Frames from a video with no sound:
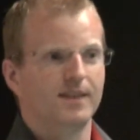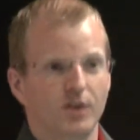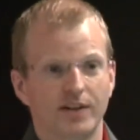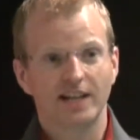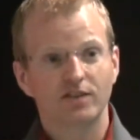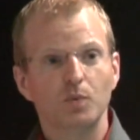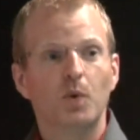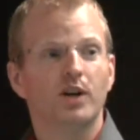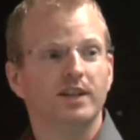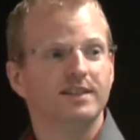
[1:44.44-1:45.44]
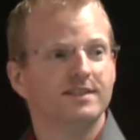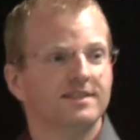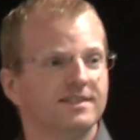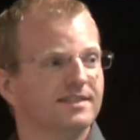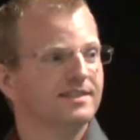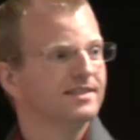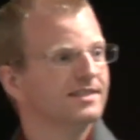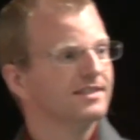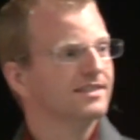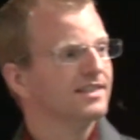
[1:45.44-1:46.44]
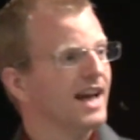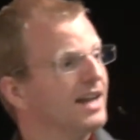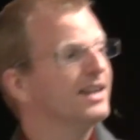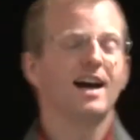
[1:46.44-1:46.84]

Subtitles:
So that's the warning. And